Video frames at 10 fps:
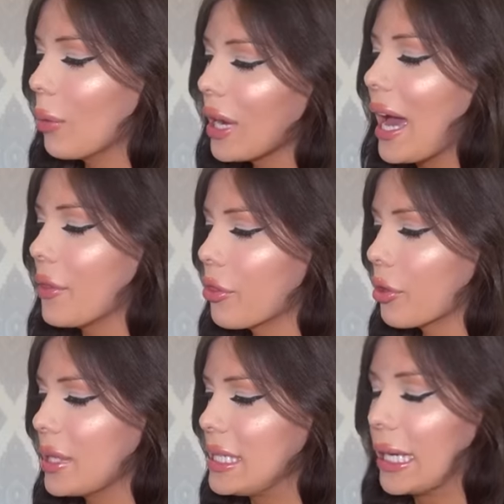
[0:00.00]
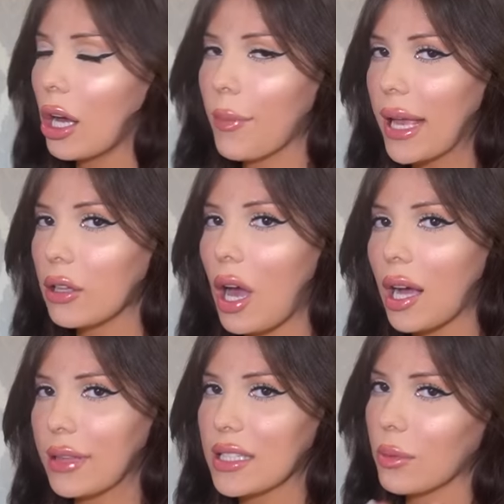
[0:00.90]
went ahead and threw a dick on my
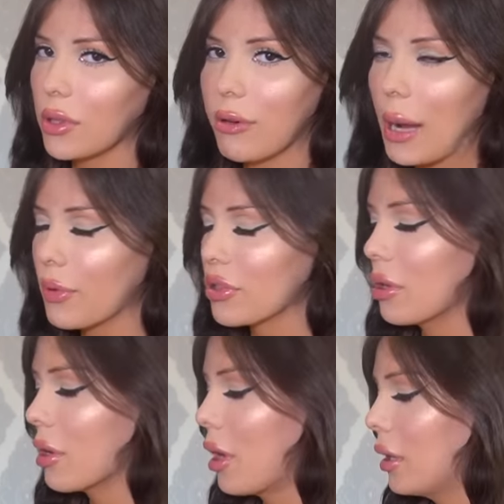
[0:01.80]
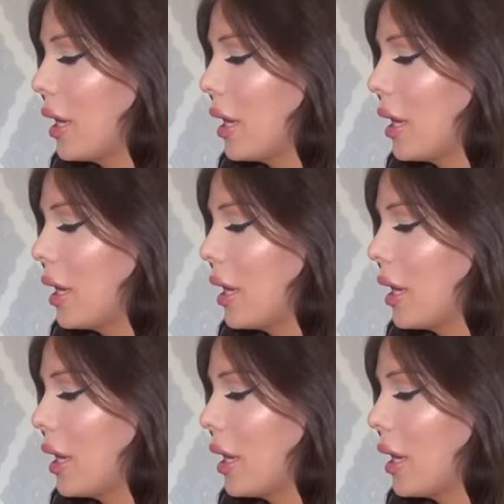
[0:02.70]
Glock. That's what the rappers all call